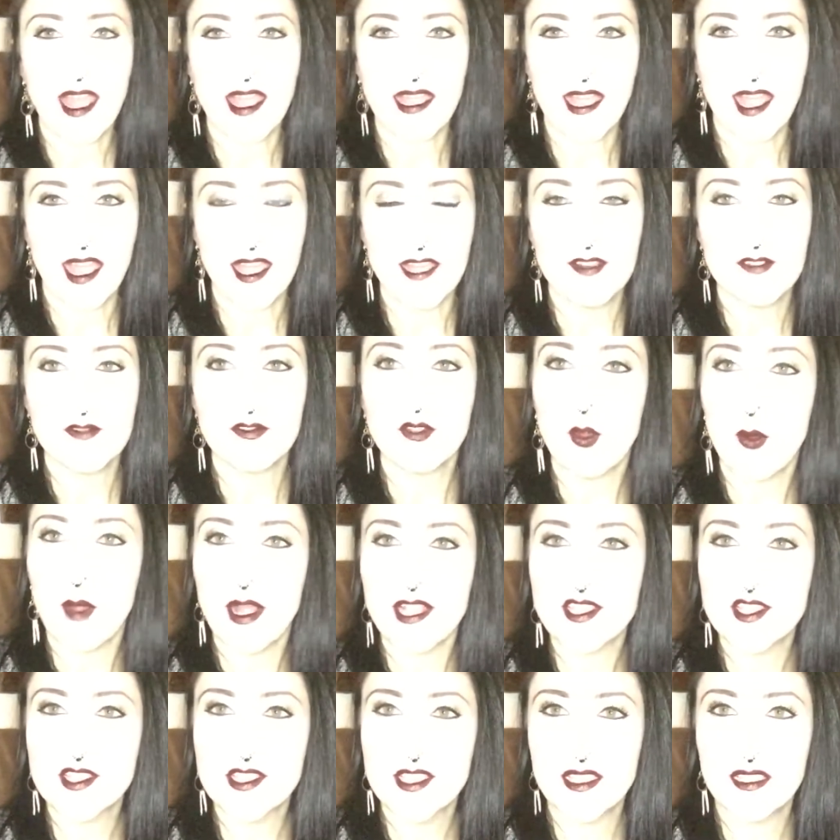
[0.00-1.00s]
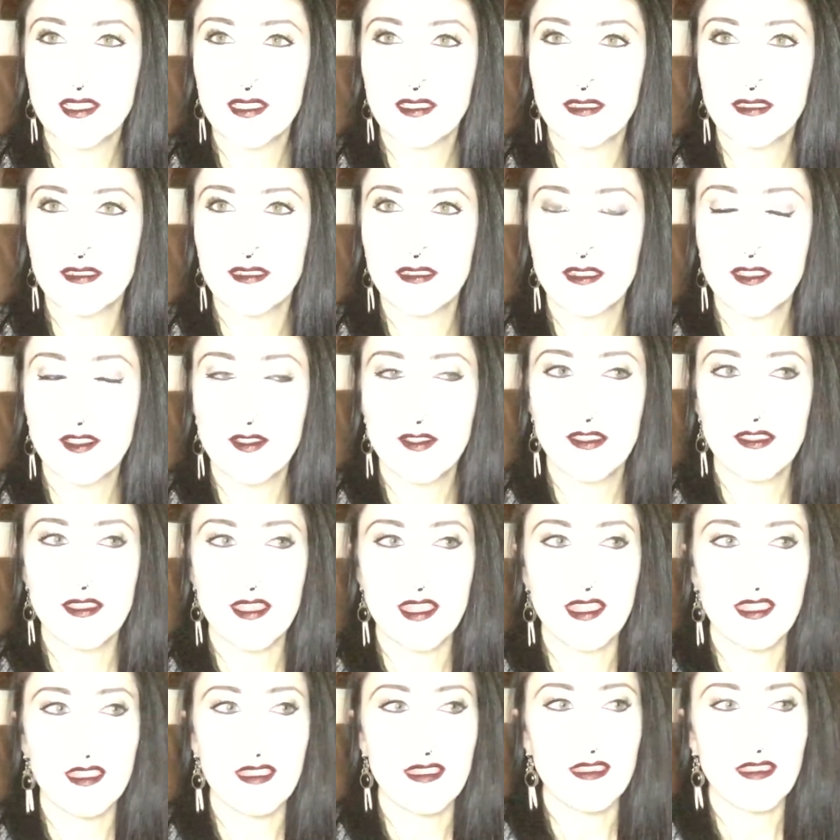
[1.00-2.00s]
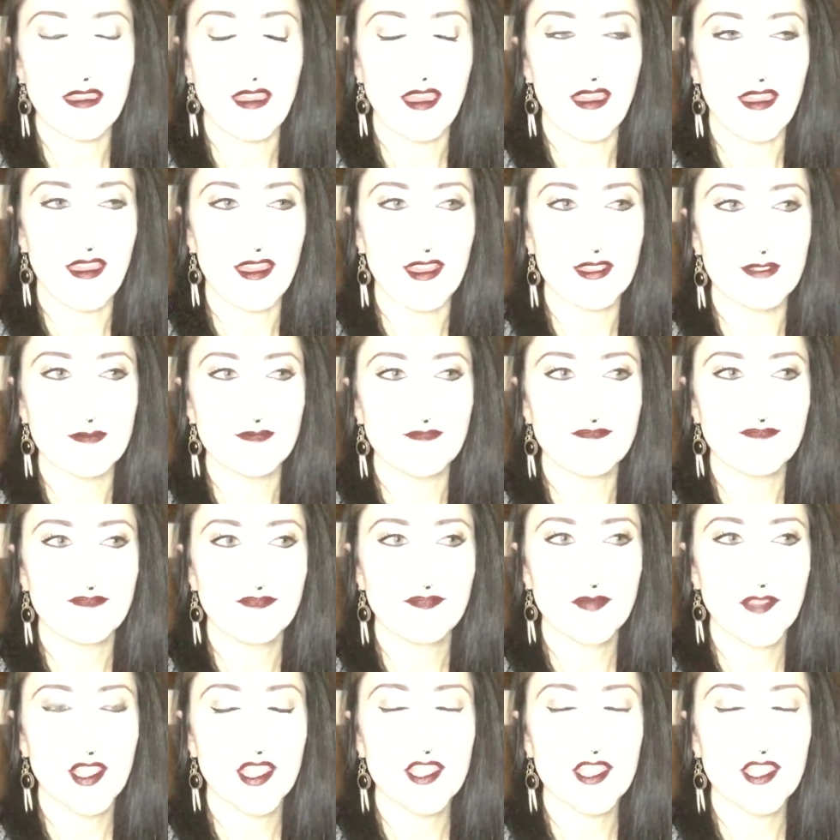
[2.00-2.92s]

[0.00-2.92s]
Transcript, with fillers: I kind of question the um,